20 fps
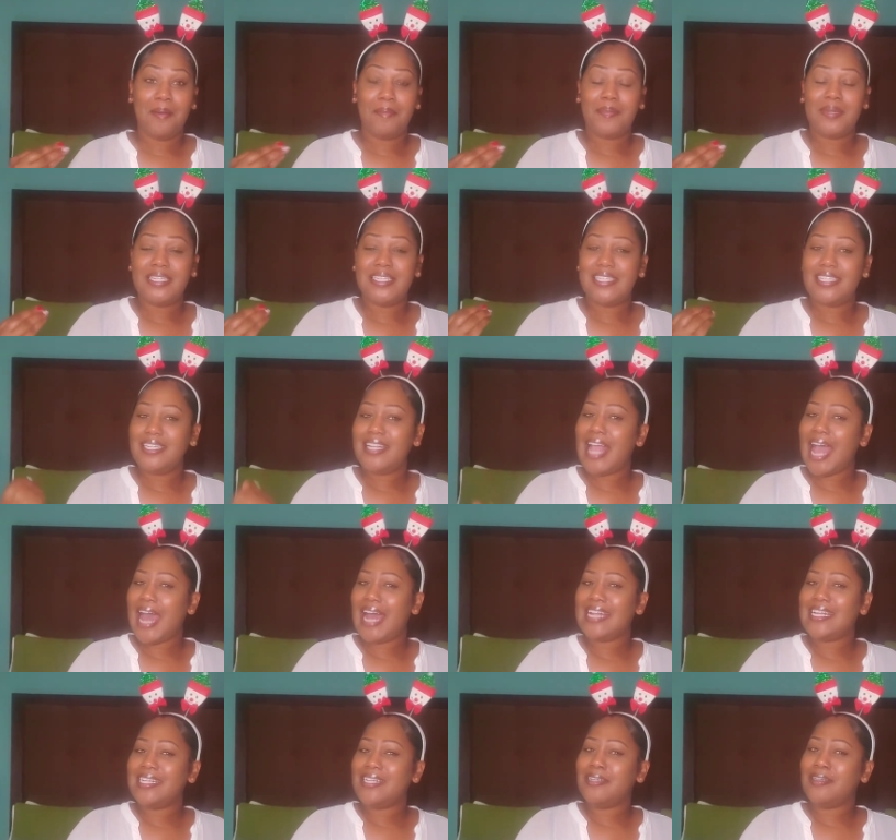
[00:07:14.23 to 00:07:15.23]
But
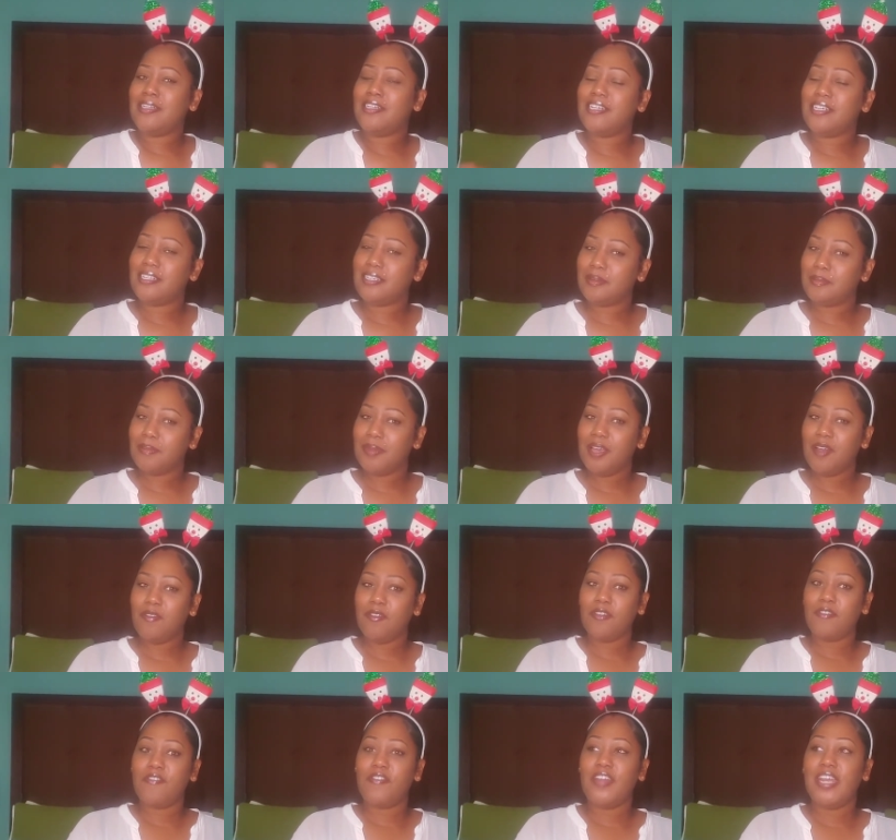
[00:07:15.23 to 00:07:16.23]
I didn't do the big
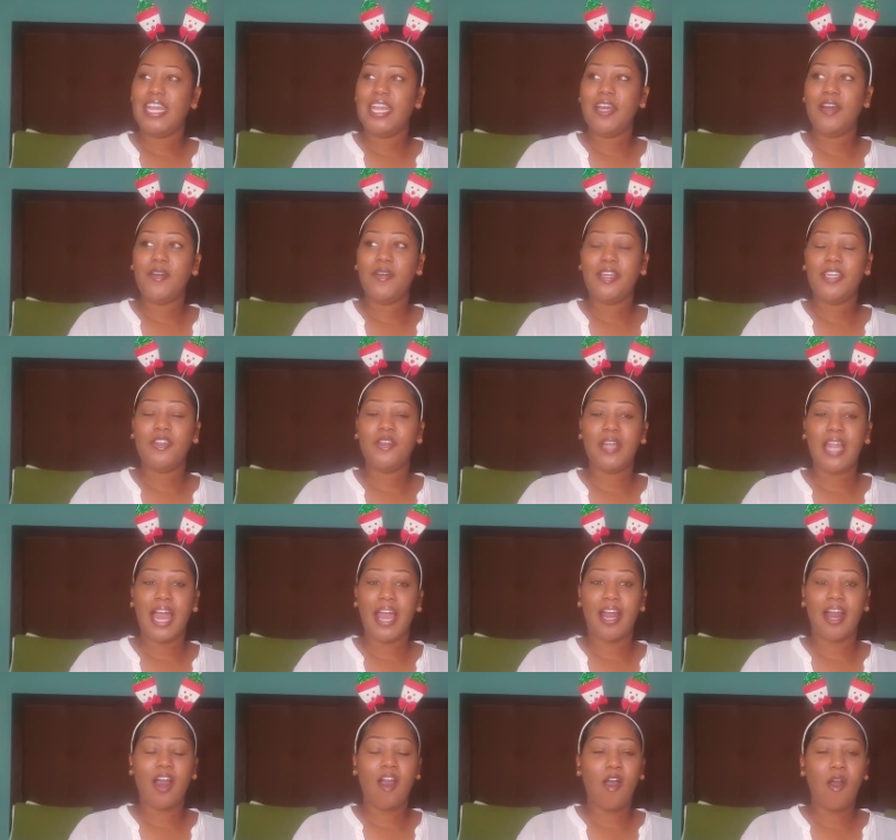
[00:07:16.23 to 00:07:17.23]
reveal, and you
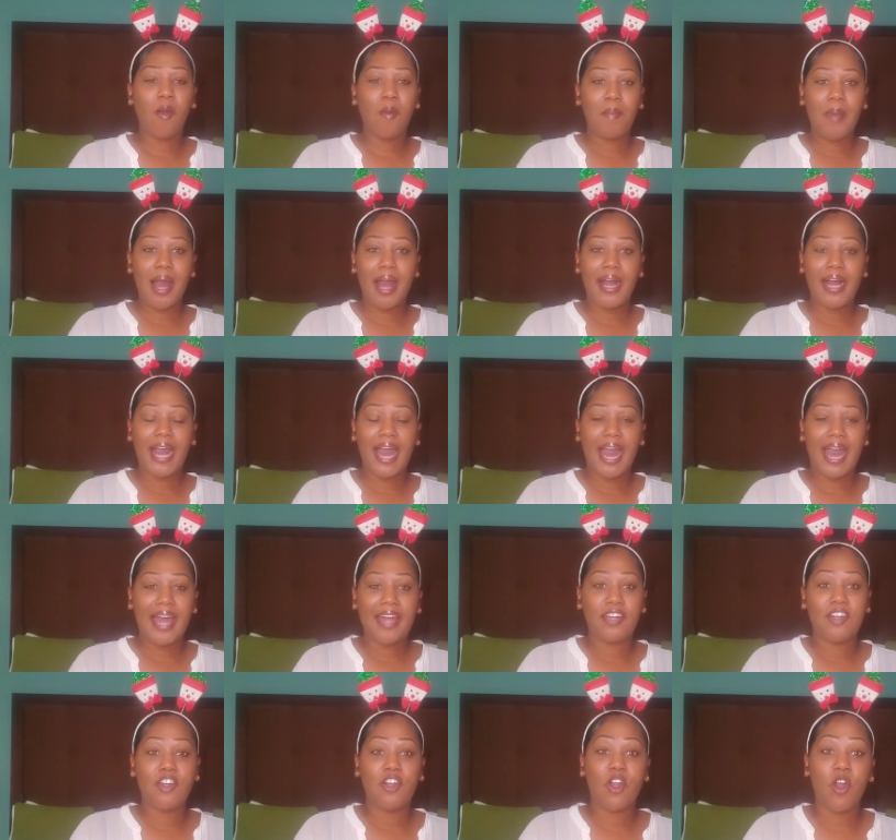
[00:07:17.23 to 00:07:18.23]
like, oh my
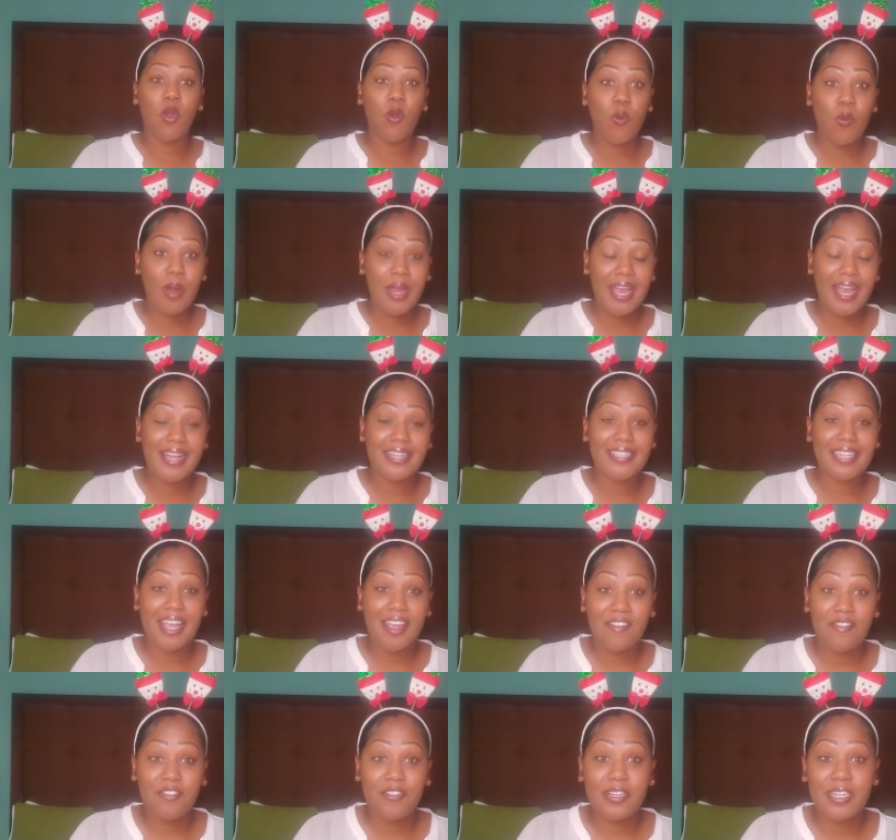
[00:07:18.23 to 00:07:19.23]
God, no one has
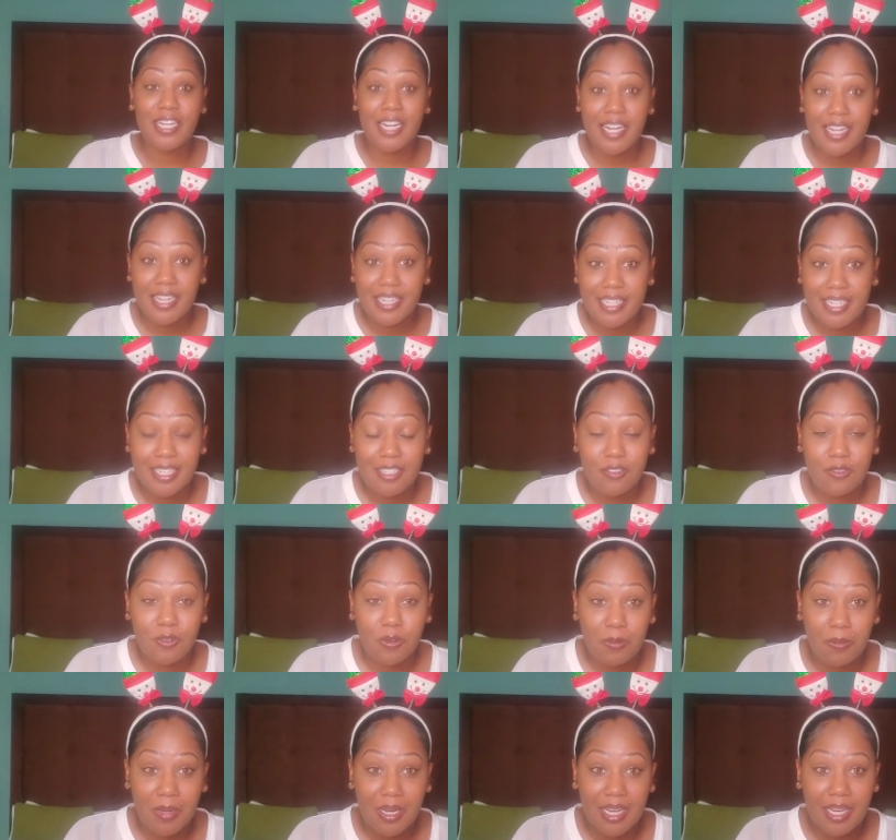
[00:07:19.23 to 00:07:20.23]
ever done this
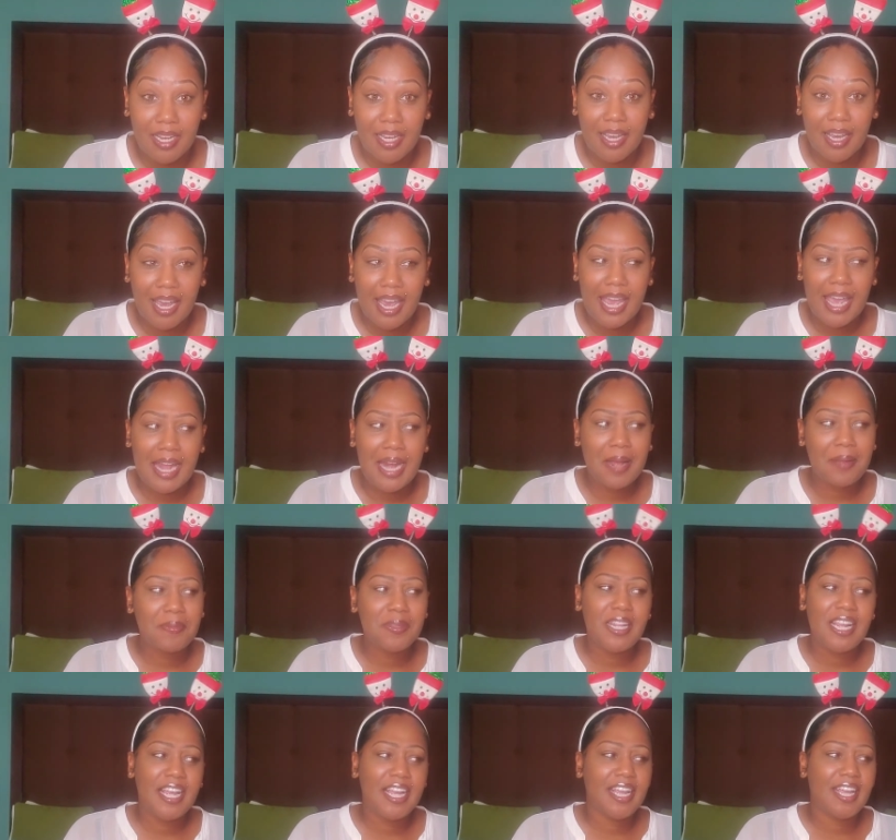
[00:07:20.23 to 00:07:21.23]
for me. And I'm
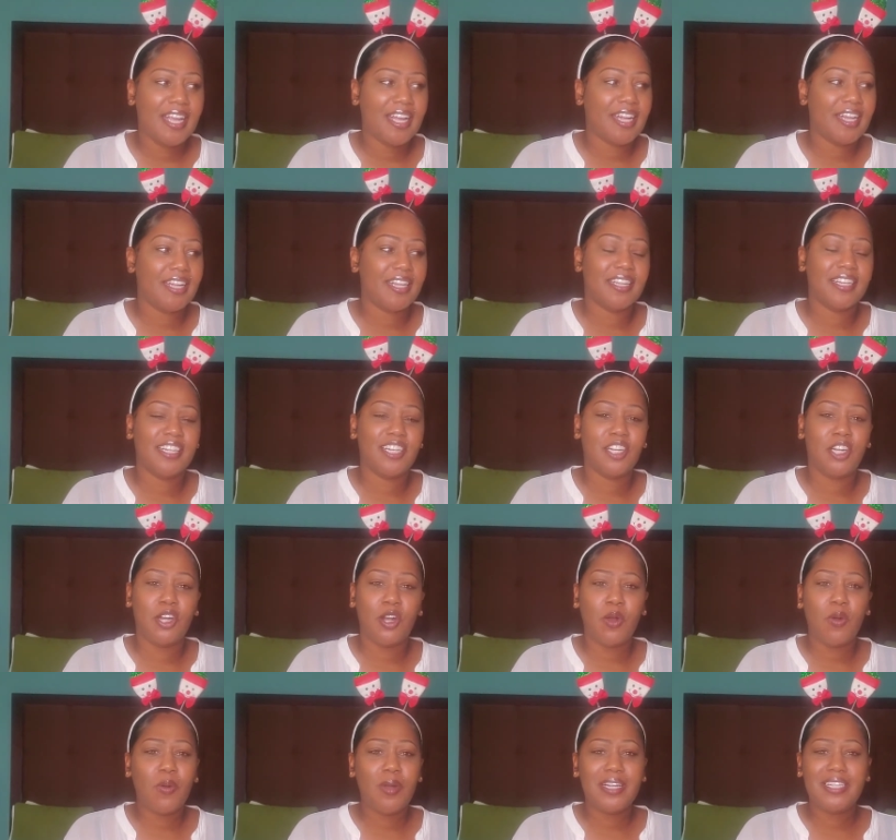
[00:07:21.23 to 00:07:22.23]
thinking,
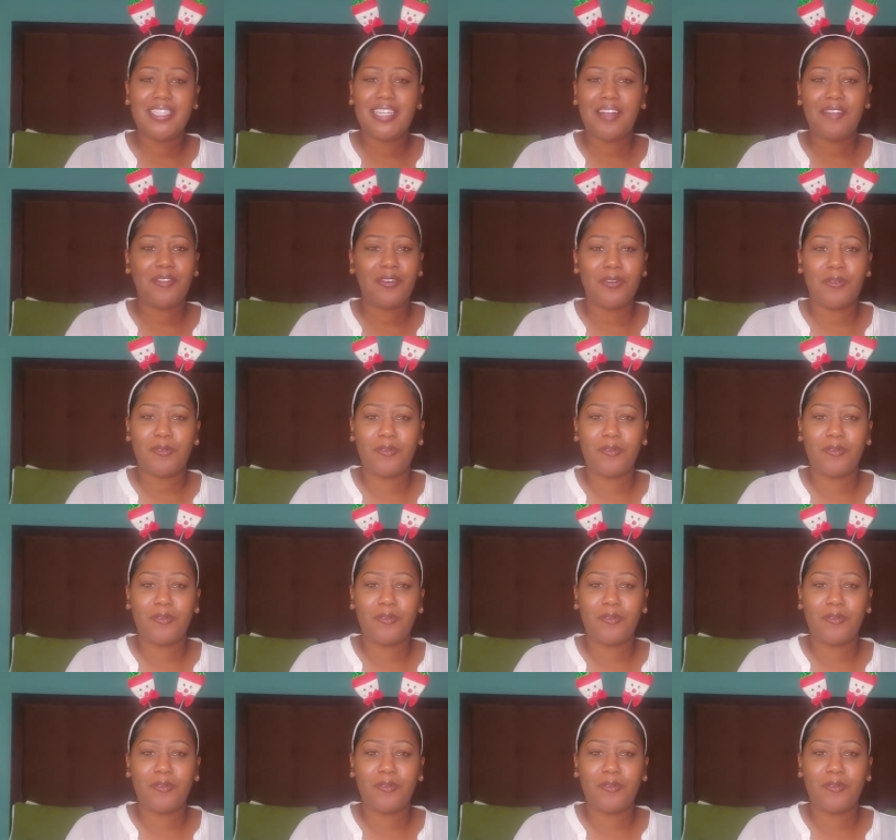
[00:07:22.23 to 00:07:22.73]
no one's ever